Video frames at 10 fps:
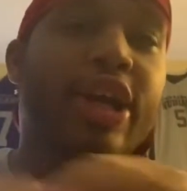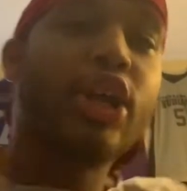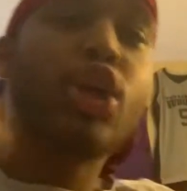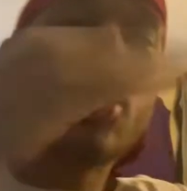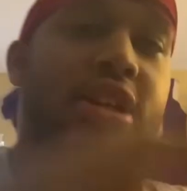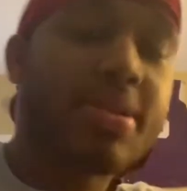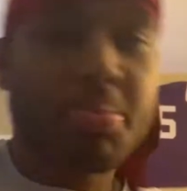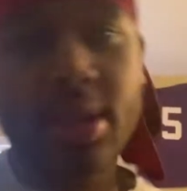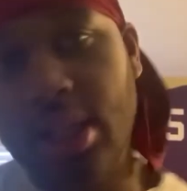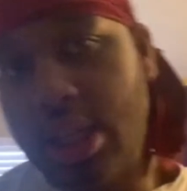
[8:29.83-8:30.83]

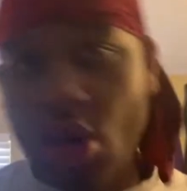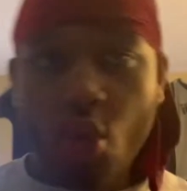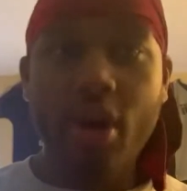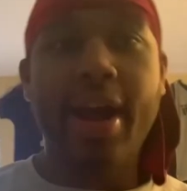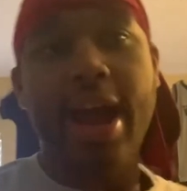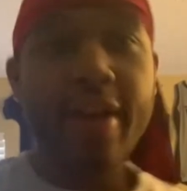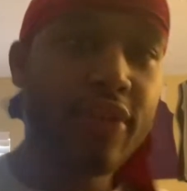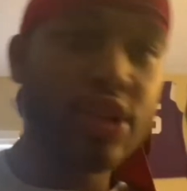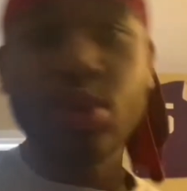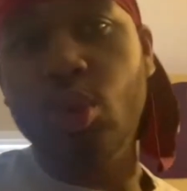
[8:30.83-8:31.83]
Crispy, whatever
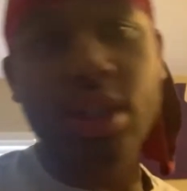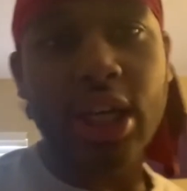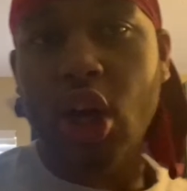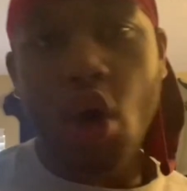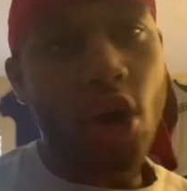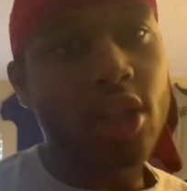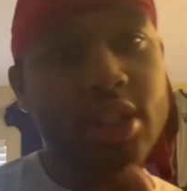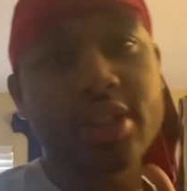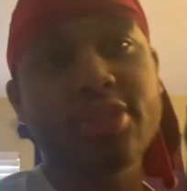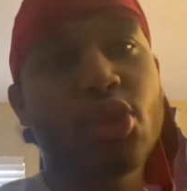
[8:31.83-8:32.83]
you want to call
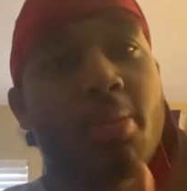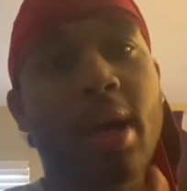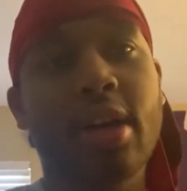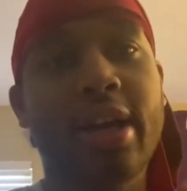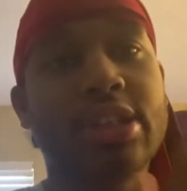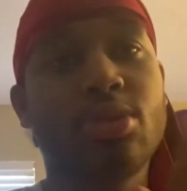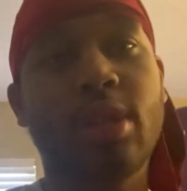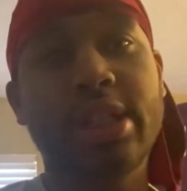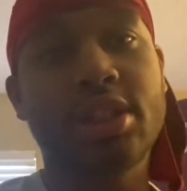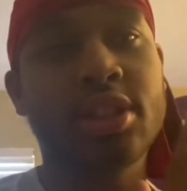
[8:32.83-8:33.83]
it, for my
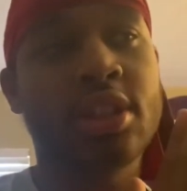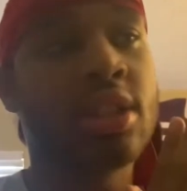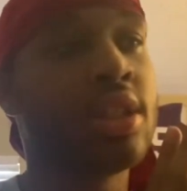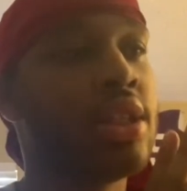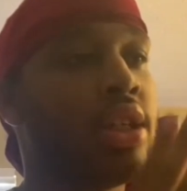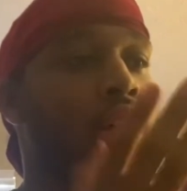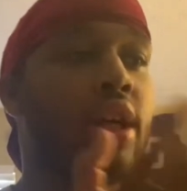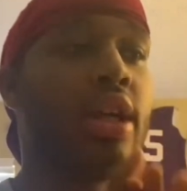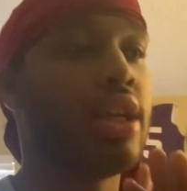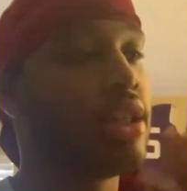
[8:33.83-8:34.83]
graduation.
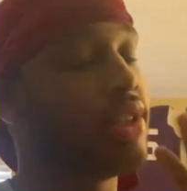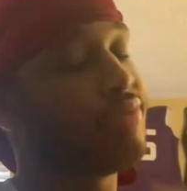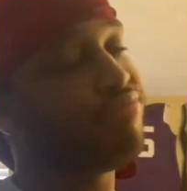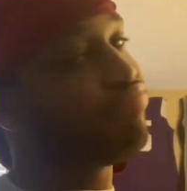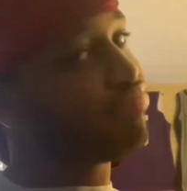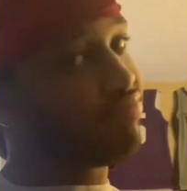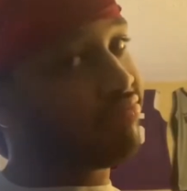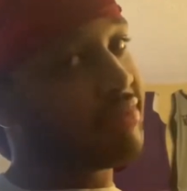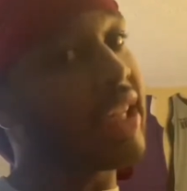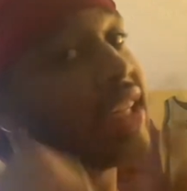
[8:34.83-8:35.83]
And
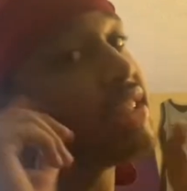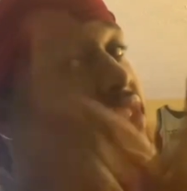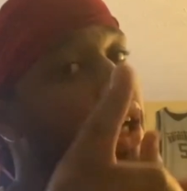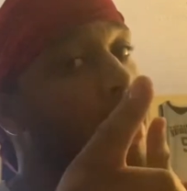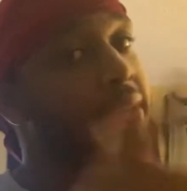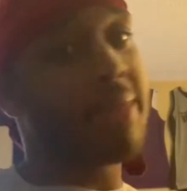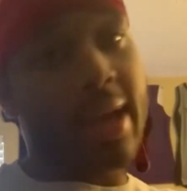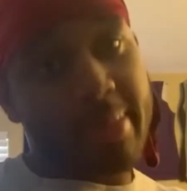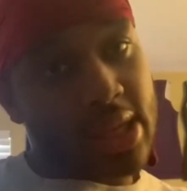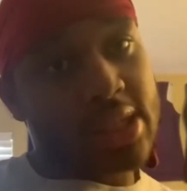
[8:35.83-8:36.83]
it's time,
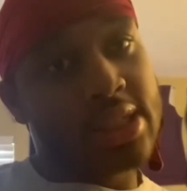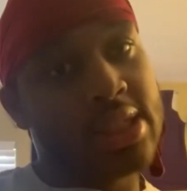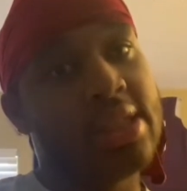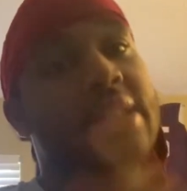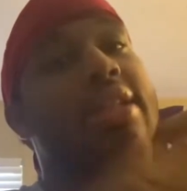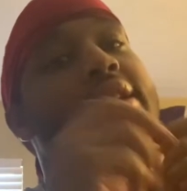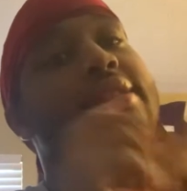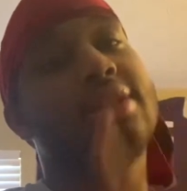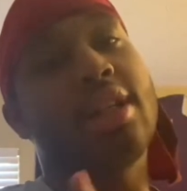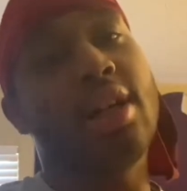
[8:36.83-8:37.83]
baby. It's
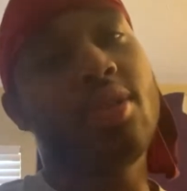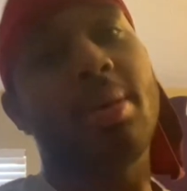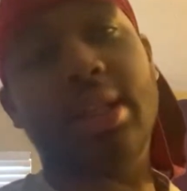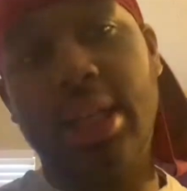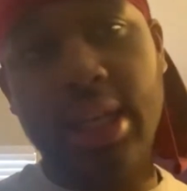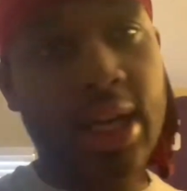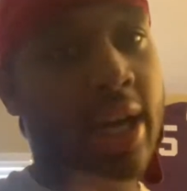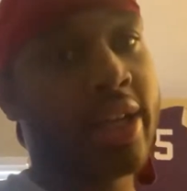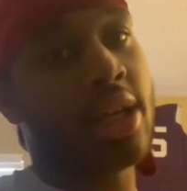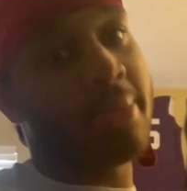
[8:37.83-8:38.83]
time. We about to head out of here.